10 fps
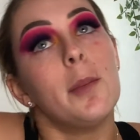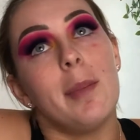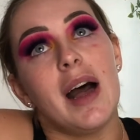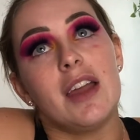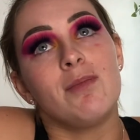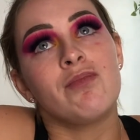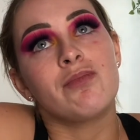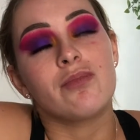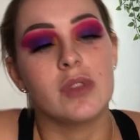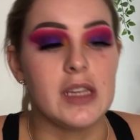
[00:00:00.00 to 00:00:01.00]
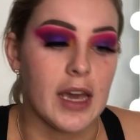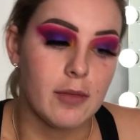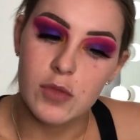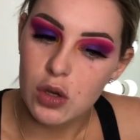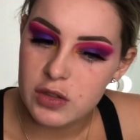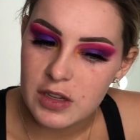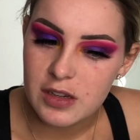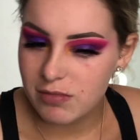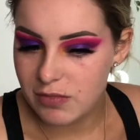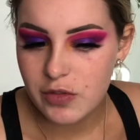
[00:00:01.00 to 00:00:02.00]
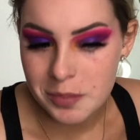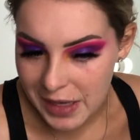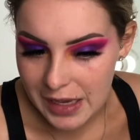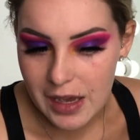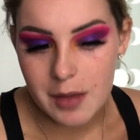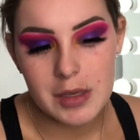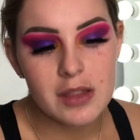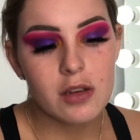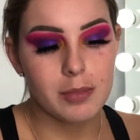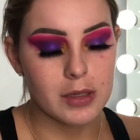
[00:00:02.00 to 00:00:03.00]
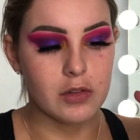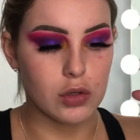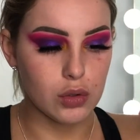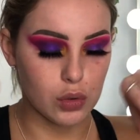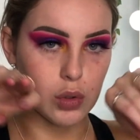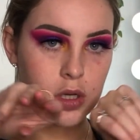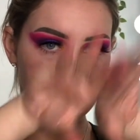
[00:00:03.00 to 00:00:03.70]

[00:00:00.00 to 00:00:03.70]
But yeah, also for me, I mean, they're a bit too